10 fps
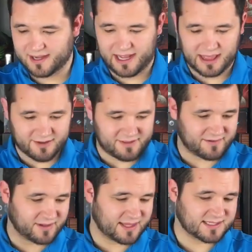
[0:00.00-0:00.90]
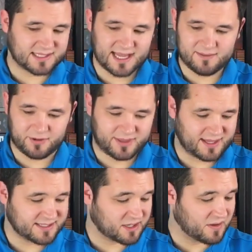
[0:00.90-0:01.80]
I love that everything's labeled.
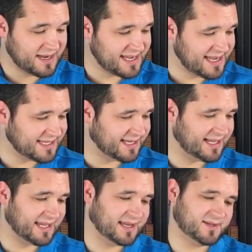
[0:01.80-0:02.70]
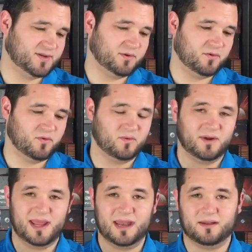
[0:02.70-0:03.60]
Things are easy to get to.
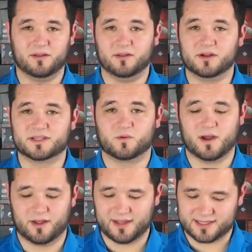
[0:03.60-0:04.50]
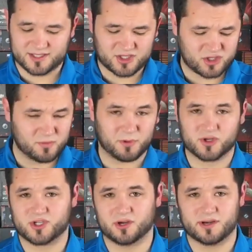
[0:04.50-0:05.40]
It looks well. It's super
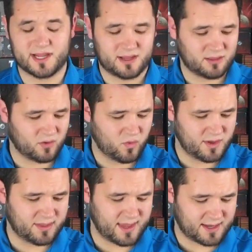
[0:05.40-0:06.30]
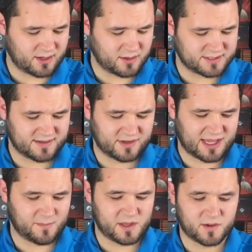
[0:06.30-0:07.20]
sturdy. The wood that Go7
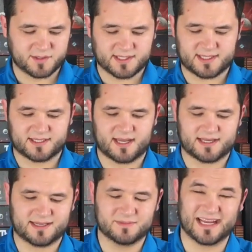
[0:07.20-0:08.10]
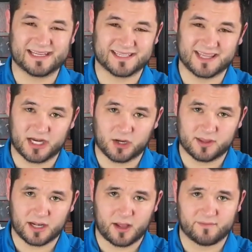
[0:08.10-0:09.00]
Gaming uses, it seems like it's thicker
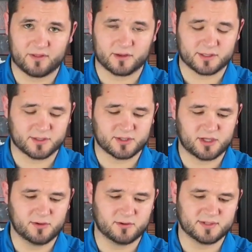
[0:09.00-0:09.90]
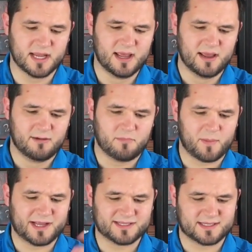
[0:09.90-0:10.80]
than a lot of other inserts use, but
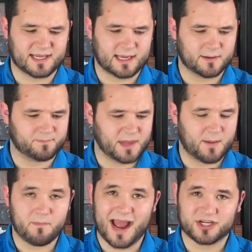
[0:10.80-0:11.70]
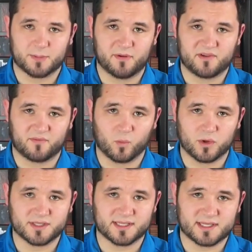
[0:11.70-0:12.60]
because it's like a mashup of different
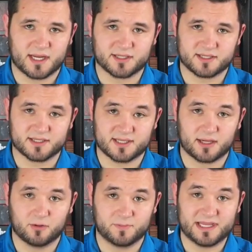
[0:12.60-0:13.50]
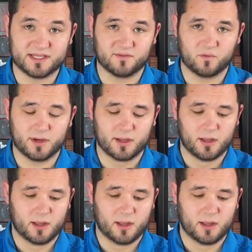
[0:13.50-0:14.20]
woods, it's not just a single piece of wood.